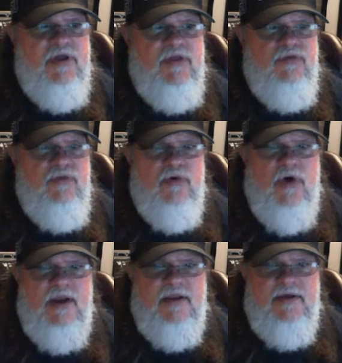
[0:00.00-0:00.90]
looking through a
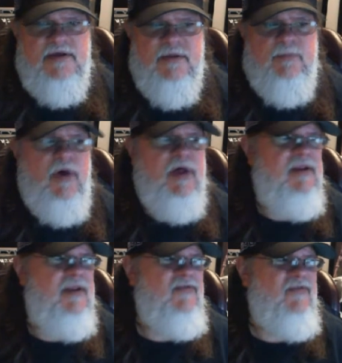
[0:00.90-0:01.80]
lot of the
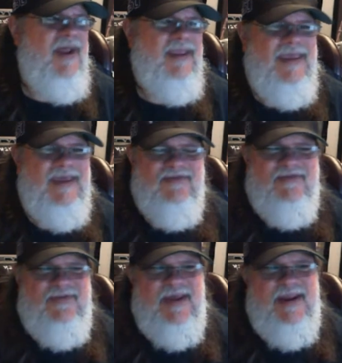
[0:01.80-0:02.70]
pundits, and I can't
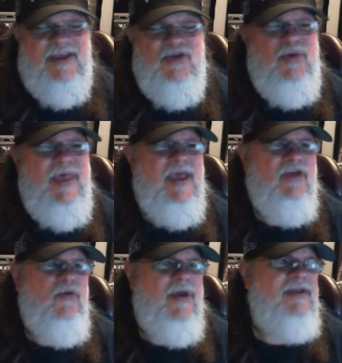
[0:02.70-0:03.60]
stand that. You
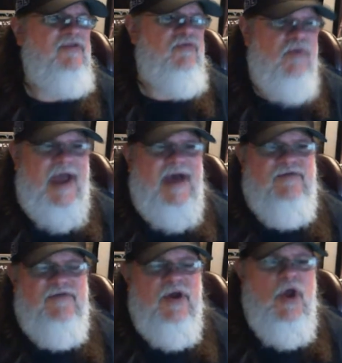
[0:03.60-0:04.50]
can't grade a
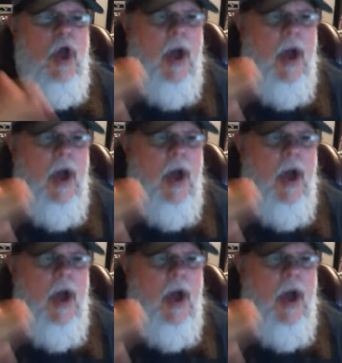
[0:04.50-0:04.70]
draft